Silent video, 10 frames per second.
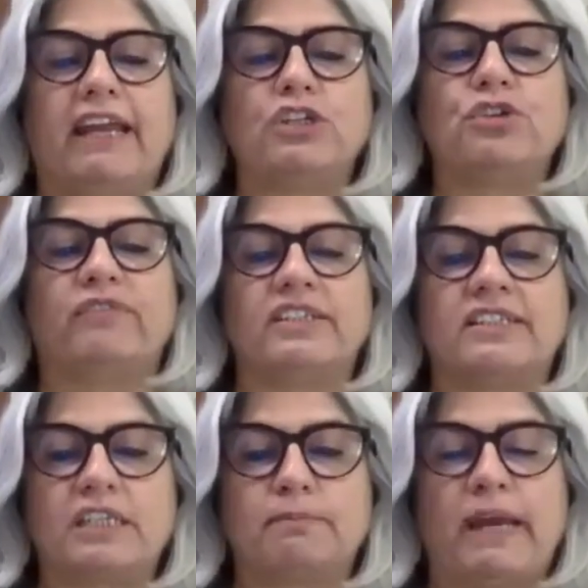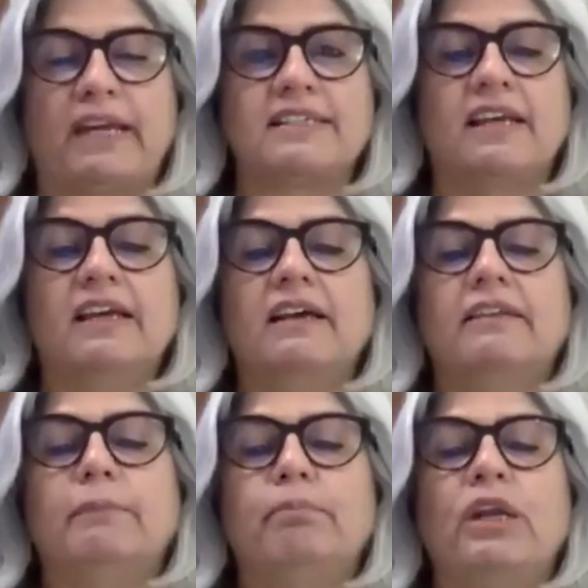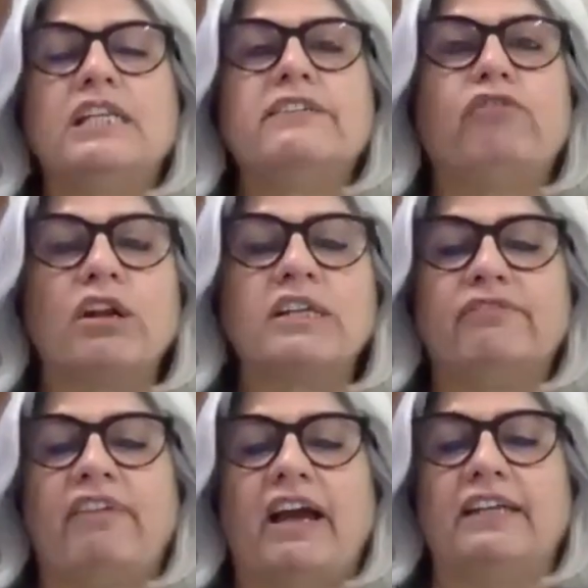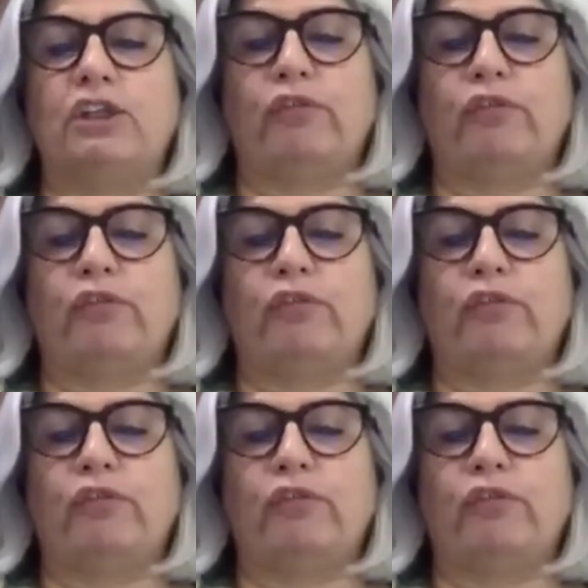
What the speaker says: age of the suspects, the police falsified